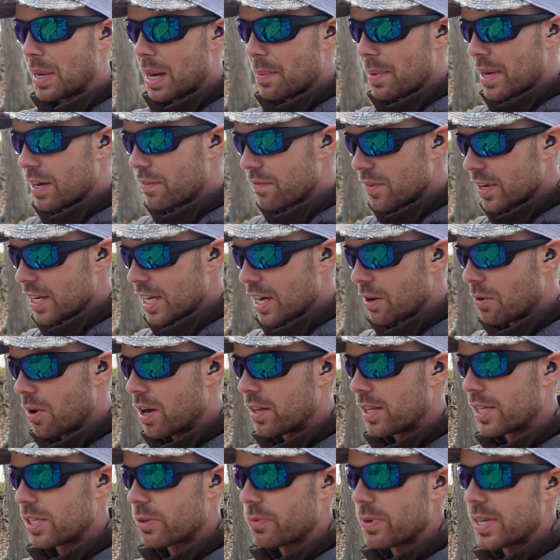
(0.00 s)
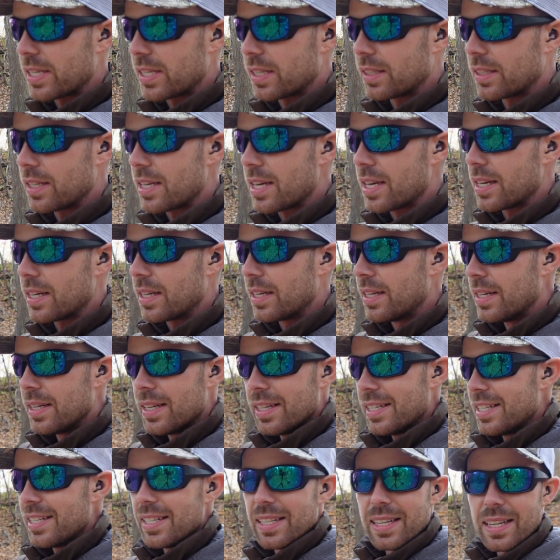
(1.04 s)
And I made a video on this recently and
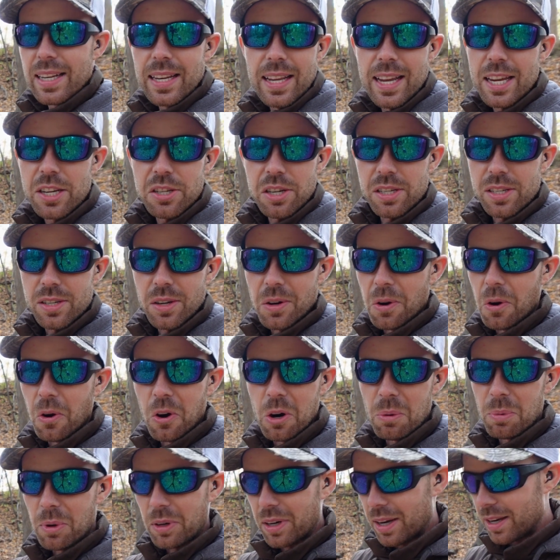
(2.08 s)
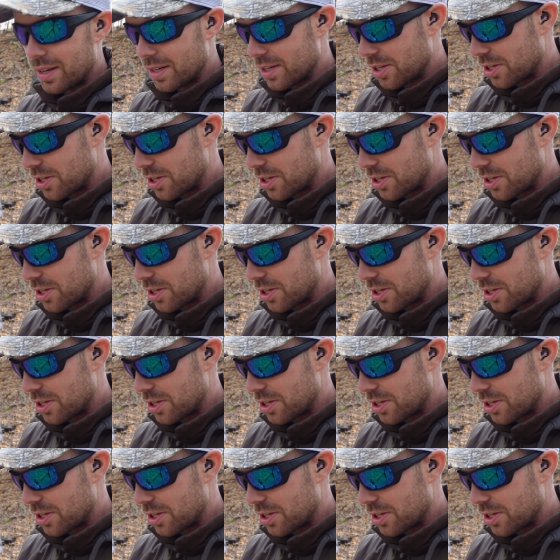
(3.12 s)
it's just a horrible gun